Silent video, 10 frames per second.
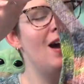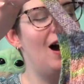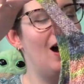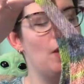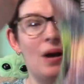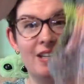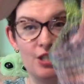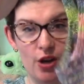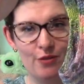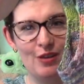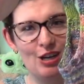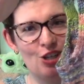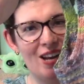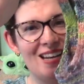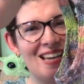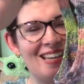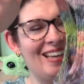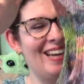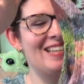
I did not finish it in